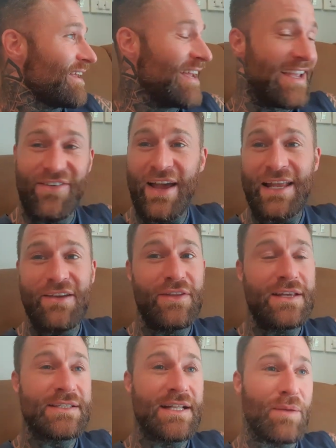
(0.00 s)
if any of
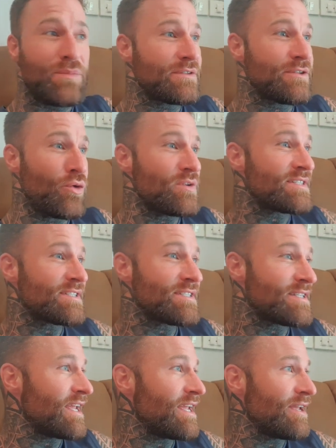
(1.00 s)
these clips don't
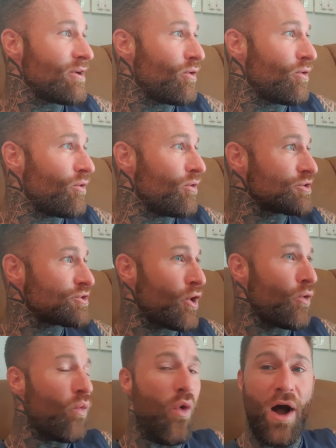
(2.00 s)
see or show
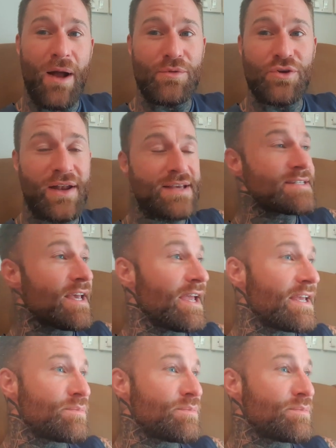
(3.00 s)
what I'm trying to say,